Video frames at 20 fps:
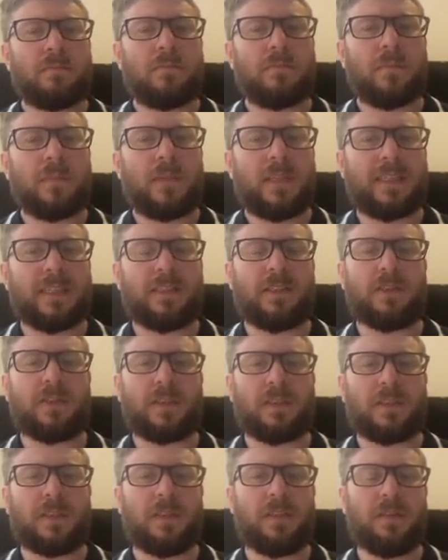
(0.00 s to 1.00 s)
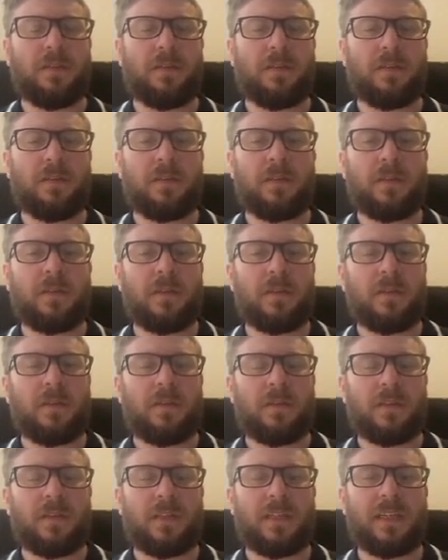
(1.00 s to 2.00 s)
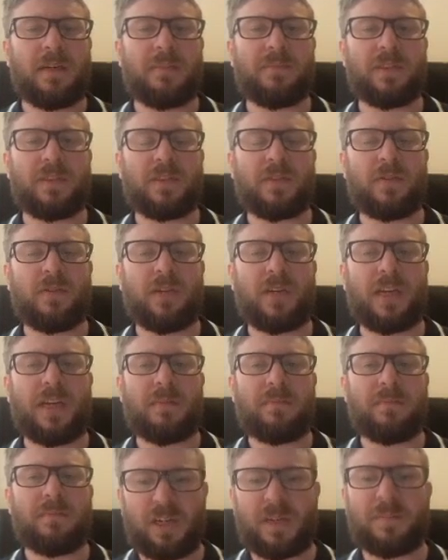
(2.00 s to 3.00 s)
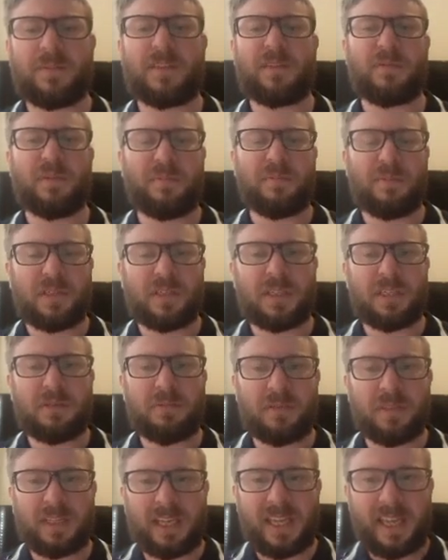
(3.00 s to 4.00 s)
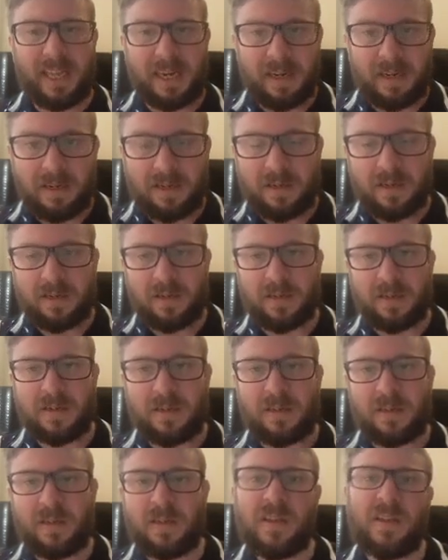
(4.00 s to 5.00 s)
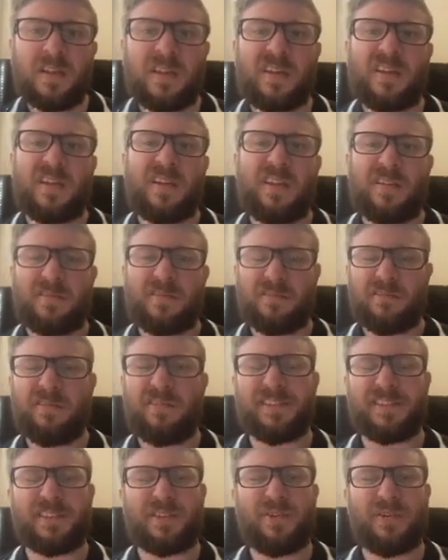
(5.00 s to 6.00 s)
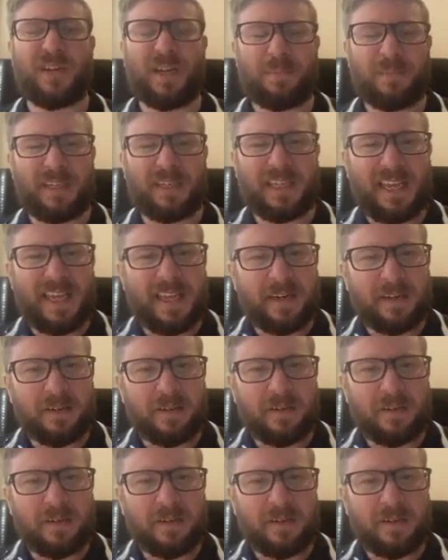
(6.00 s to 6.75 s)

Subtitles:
that's interesting. The number's gone up. What happens if we push equals again? Oh, it's gone up again.